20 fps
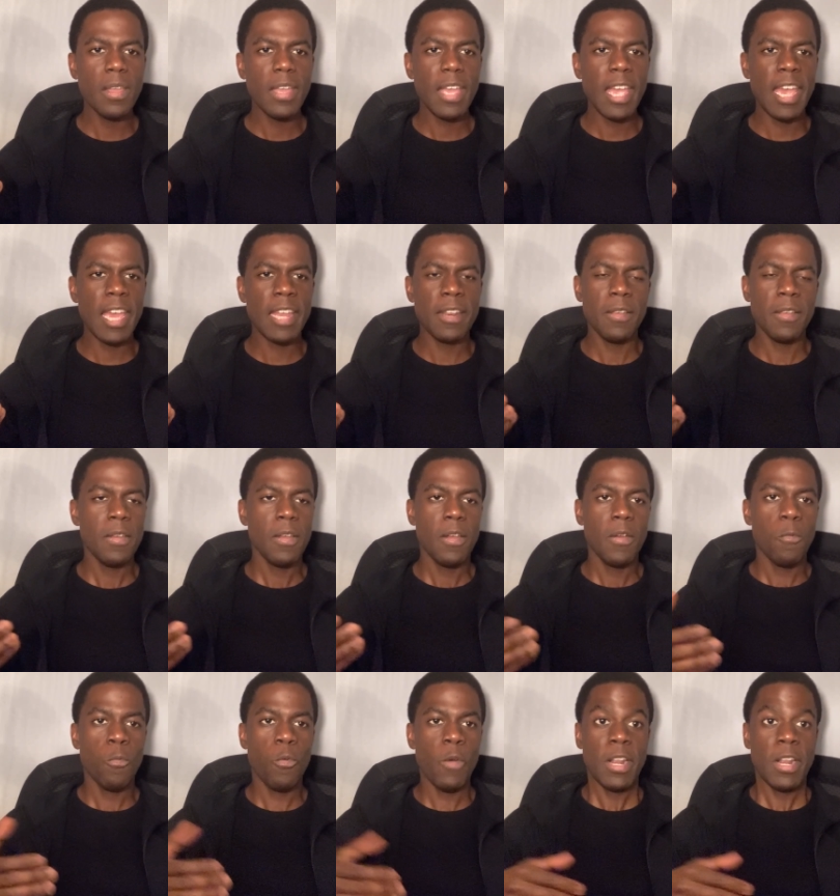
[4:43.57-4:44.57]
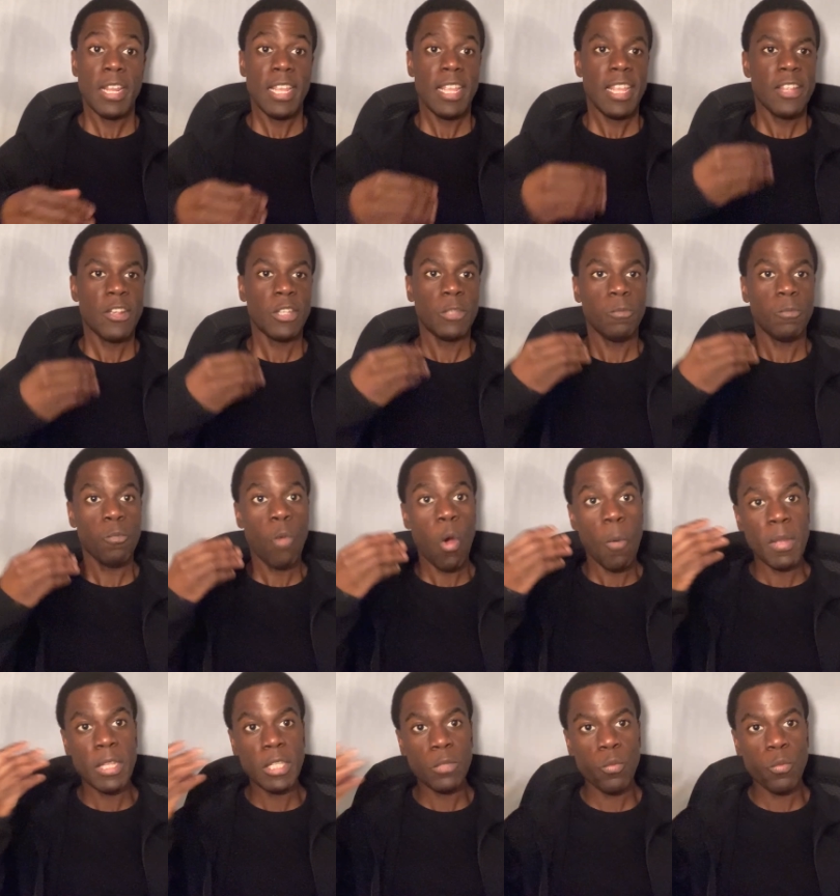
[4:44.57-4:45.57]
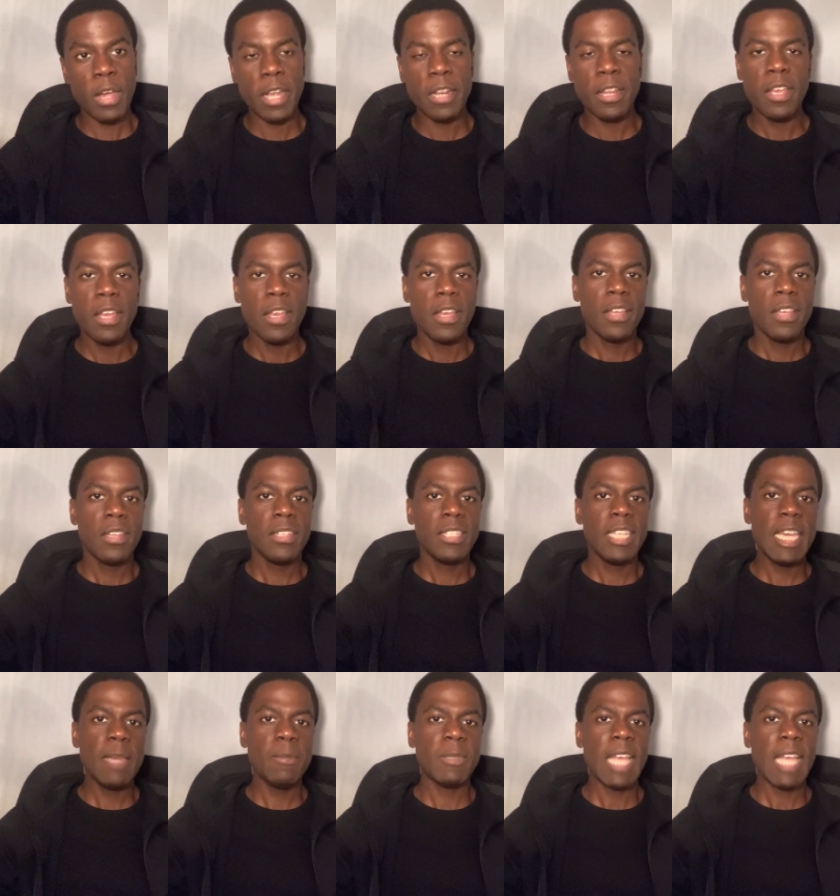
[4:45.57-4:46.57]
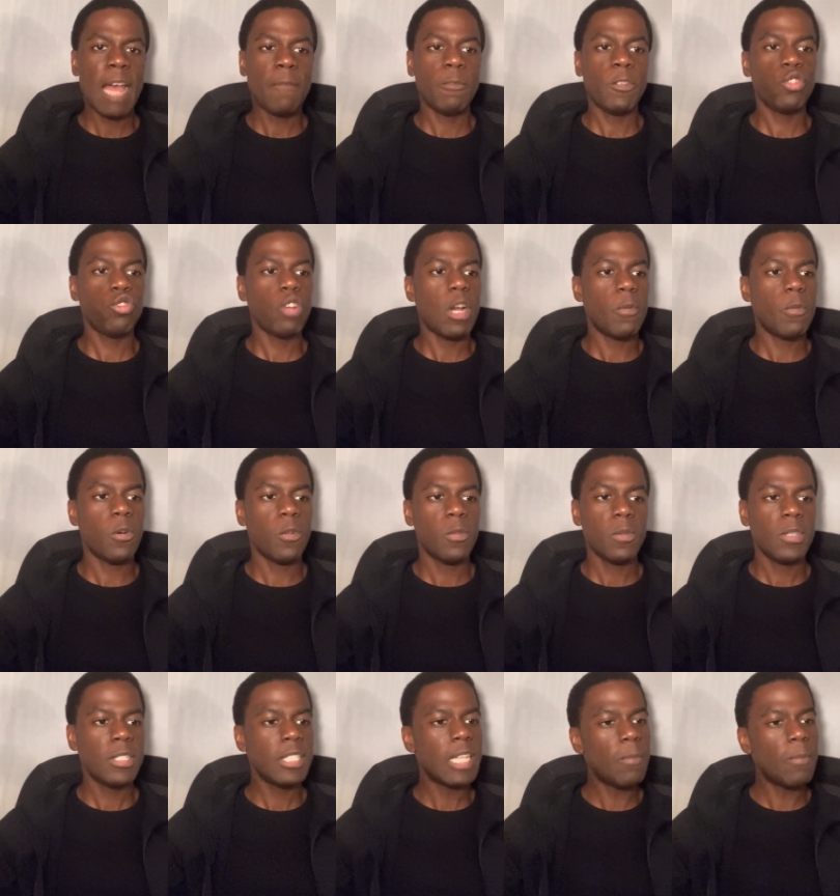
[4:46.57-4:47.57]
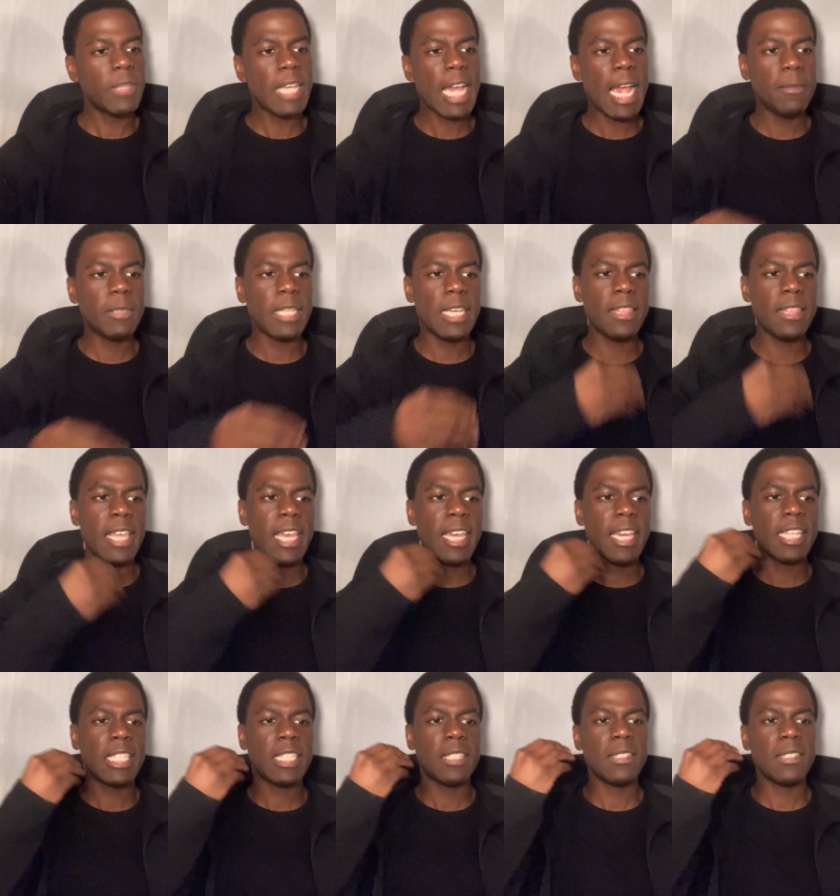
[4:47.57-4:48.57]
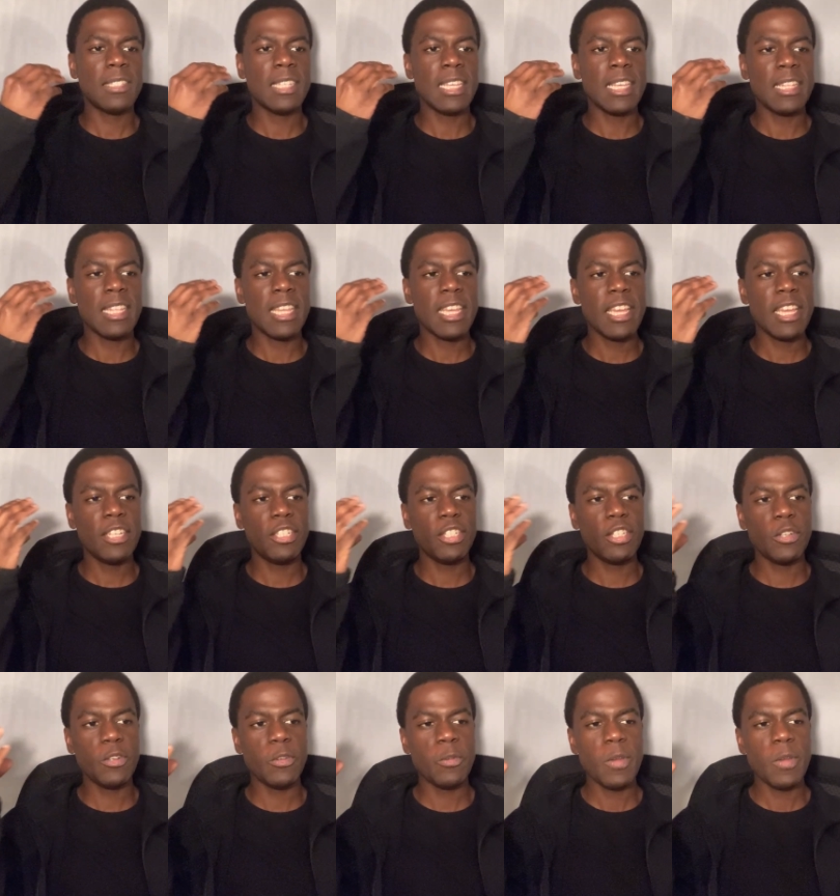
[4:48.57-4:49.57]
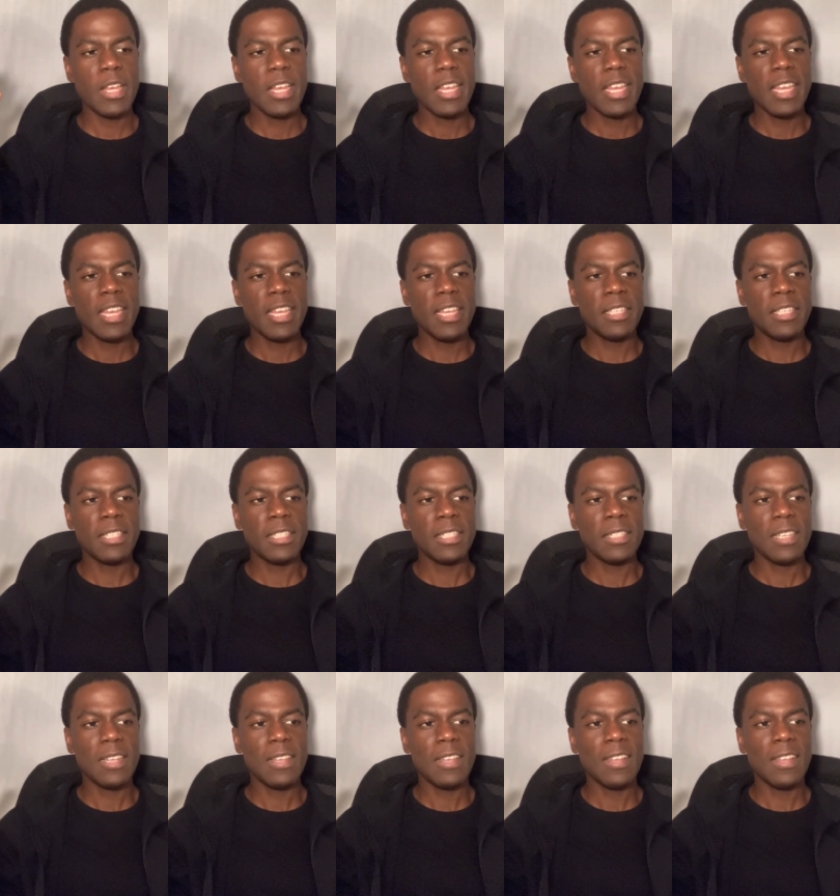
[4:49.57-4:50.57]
And when there's moments when teams have trouble, sometimes they think it's the issue is